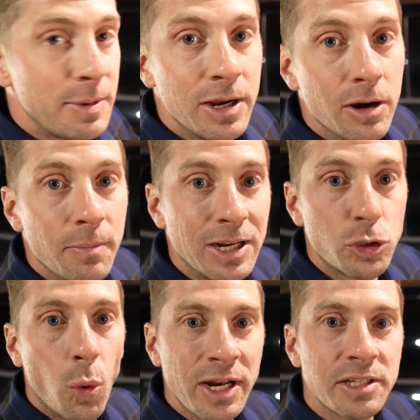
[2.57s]
me here my
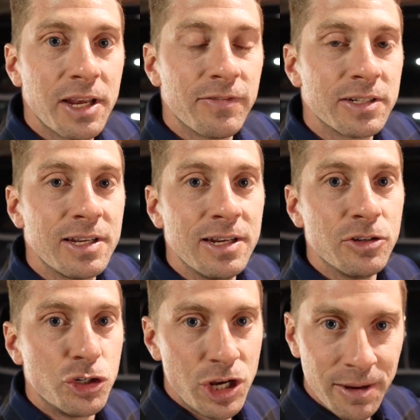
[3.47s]

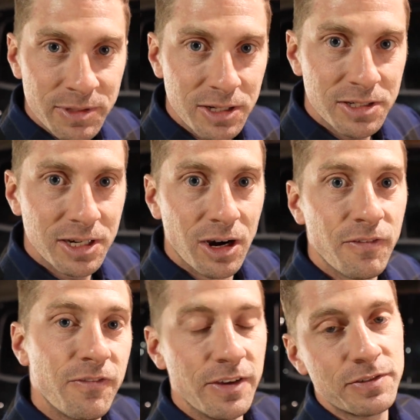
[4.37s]
2017 GMC Sierra
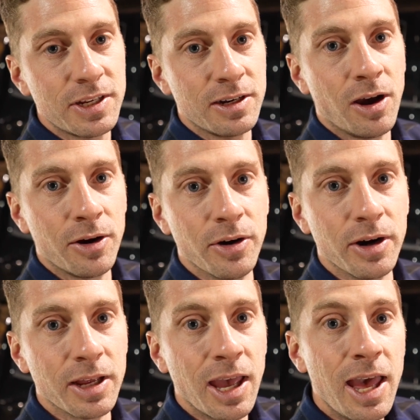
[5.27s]
1500,